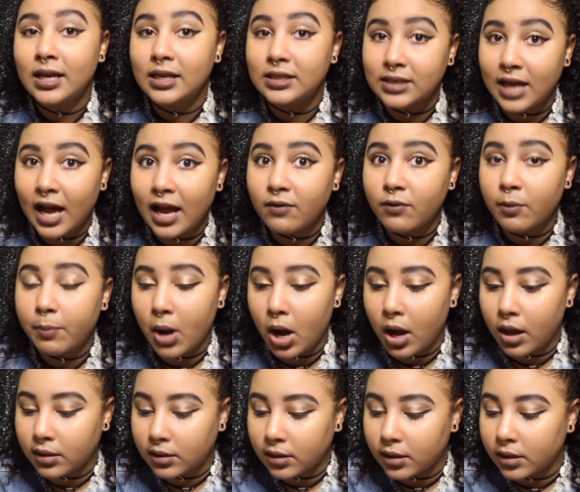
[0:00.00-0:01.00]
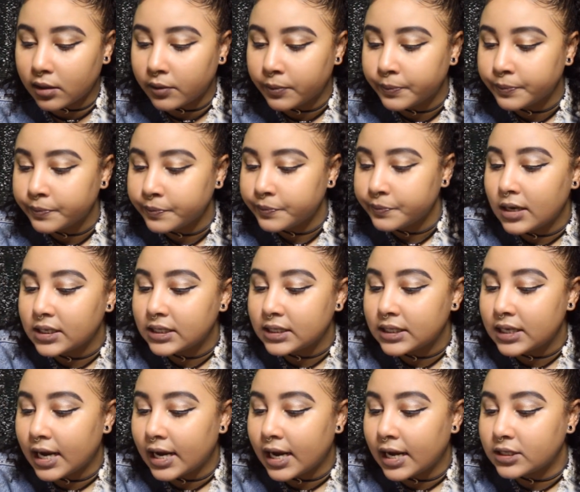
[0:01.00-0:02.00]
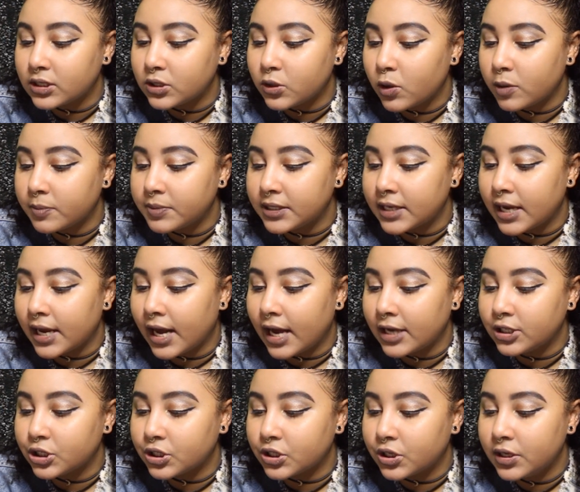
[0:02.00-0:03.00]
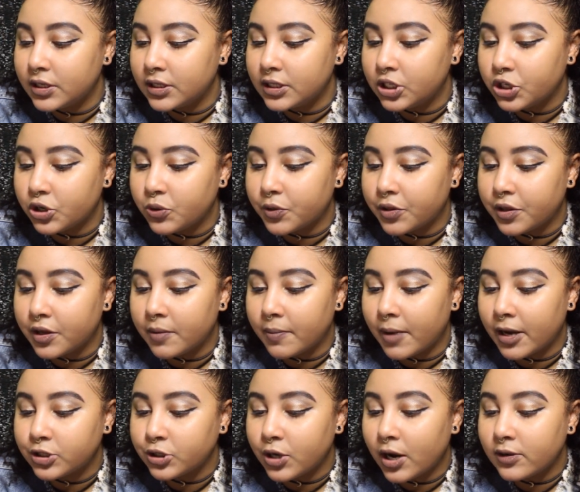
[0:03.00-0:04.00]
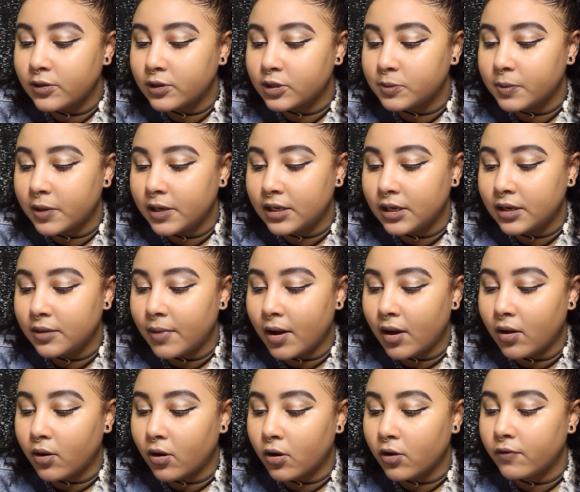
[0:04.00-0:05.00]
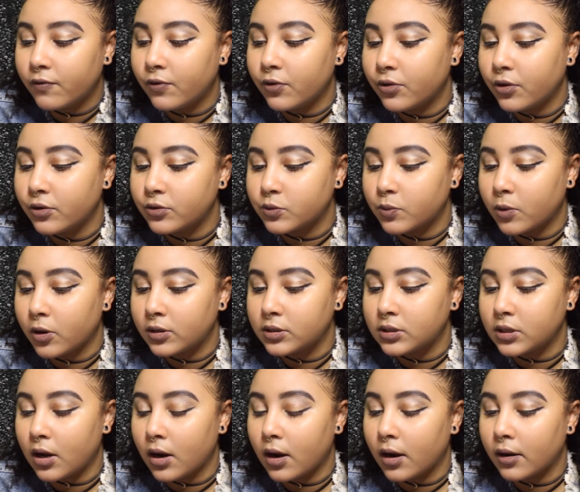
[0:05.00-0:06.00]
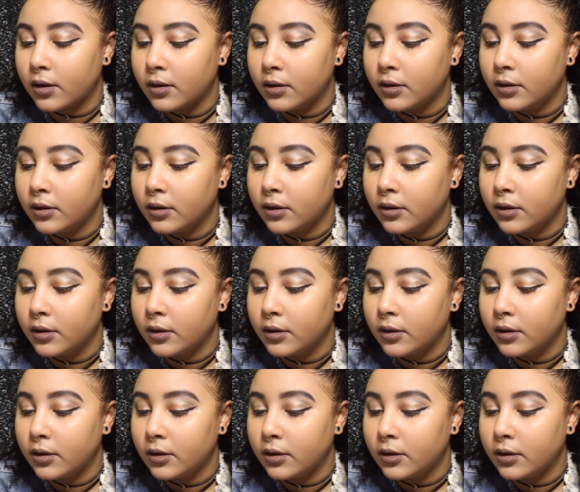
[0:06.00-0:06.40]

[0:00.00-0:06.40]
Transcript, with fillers: it's kind of appalling honestly i got so upset i just couldn't deal with him i tried to explain to him how hurtful those words are